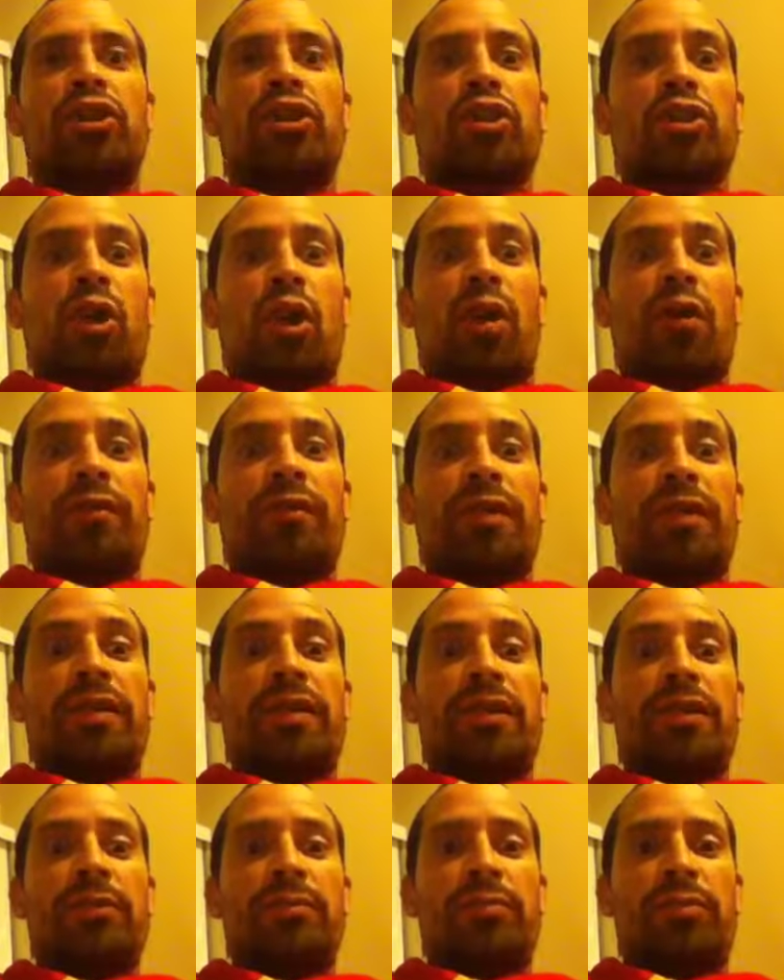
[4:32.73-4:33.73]
solving
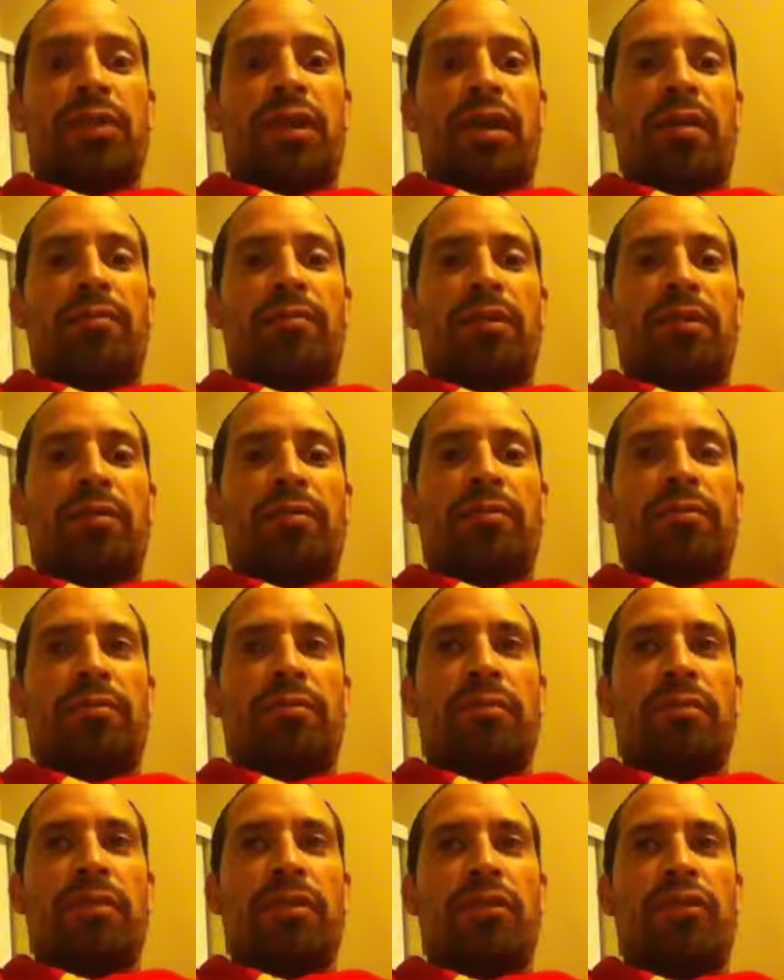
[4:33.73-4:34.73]
this problem
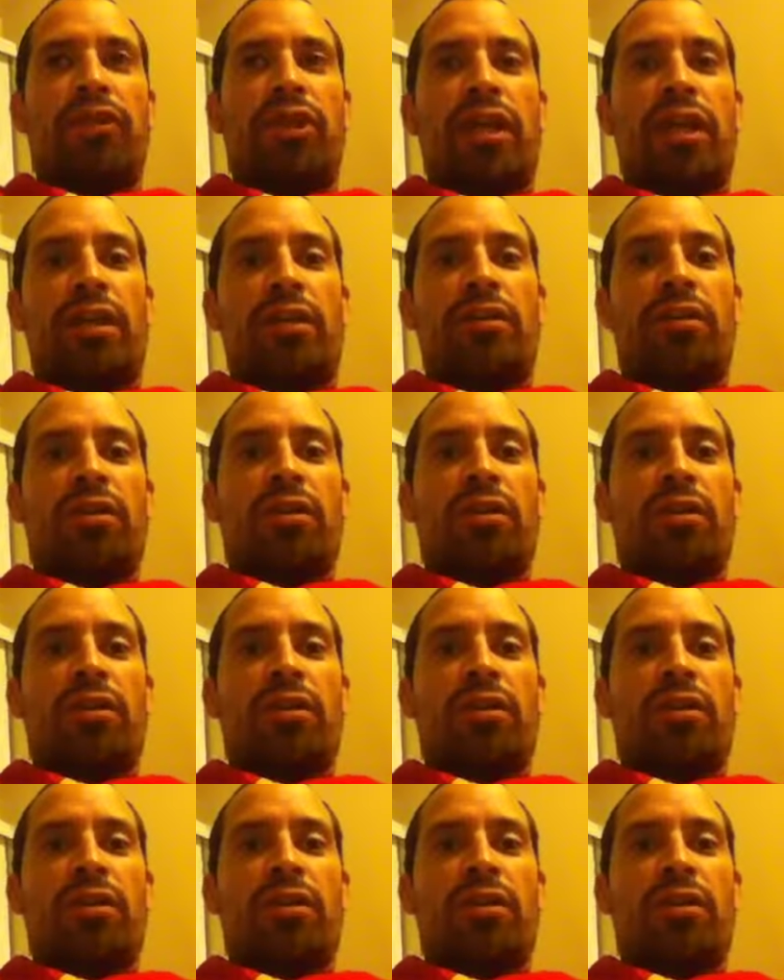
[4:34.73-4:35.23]
that